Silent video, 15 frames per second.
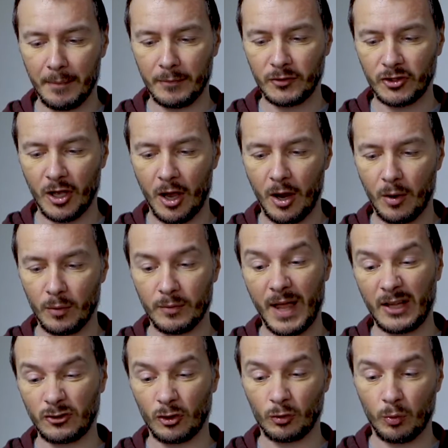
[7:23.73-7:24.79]
So
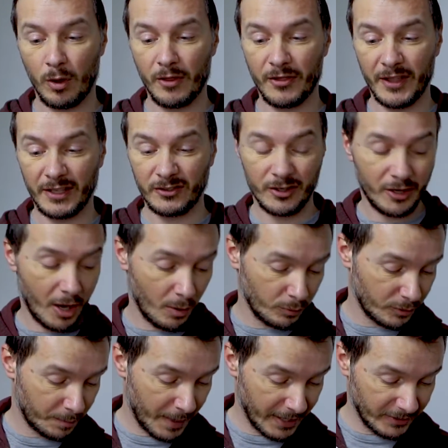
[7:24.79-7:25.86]
that's just one thing to
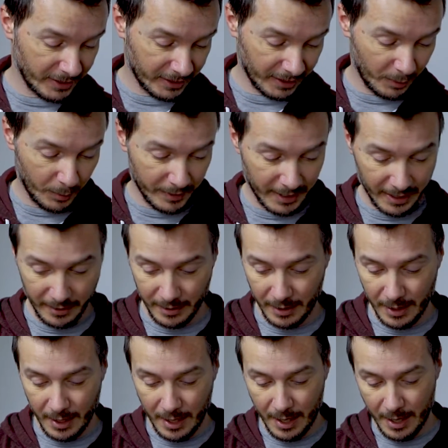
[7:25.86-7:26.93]
note basically with it.
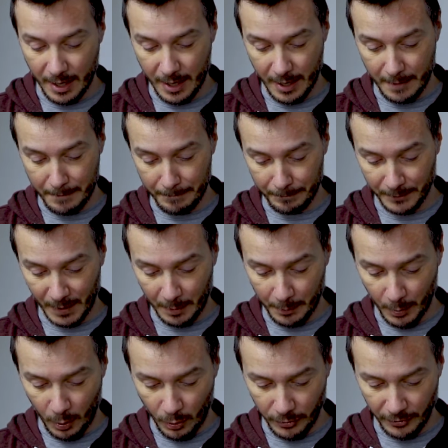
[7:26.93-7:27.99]

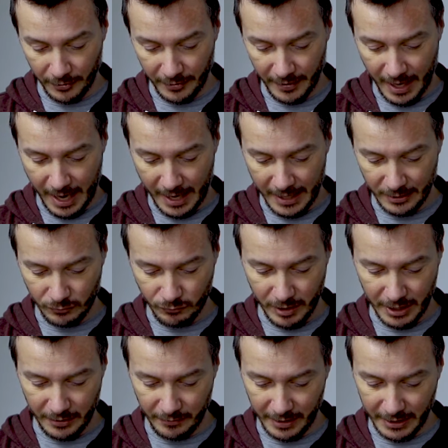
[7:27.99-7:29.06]
But other than that, it's
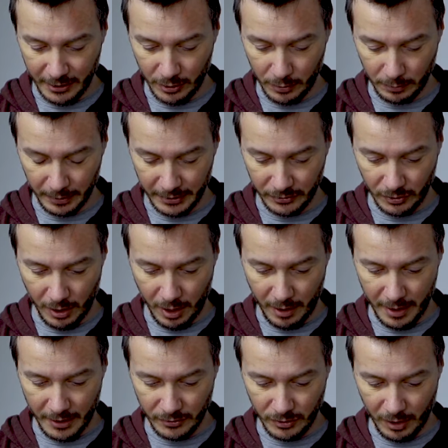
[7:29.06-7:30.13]
really cool. It's
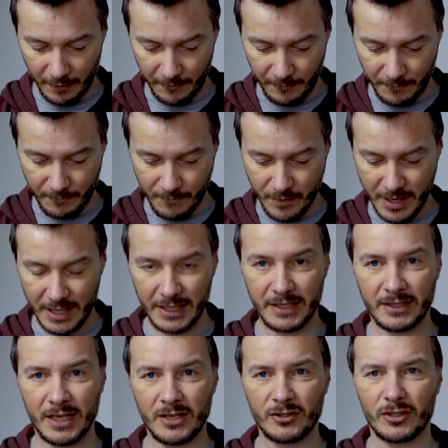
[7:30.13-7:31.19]
got a really
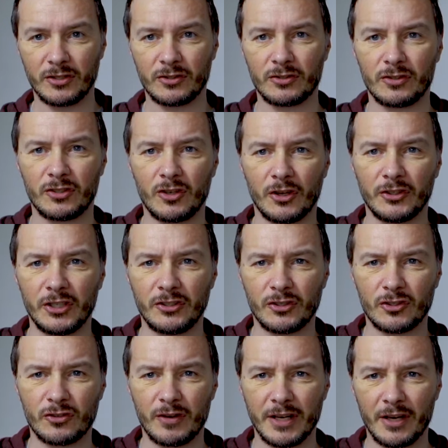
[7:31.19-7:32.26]
decent, a decent
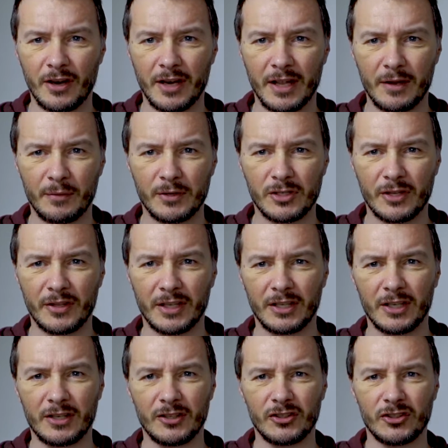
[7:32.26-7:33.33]
screen on it, which I think
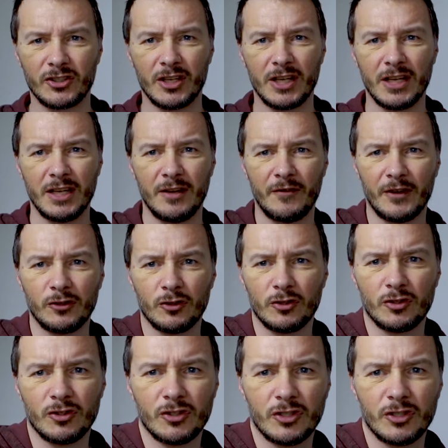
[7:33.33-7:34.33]
you can see if I just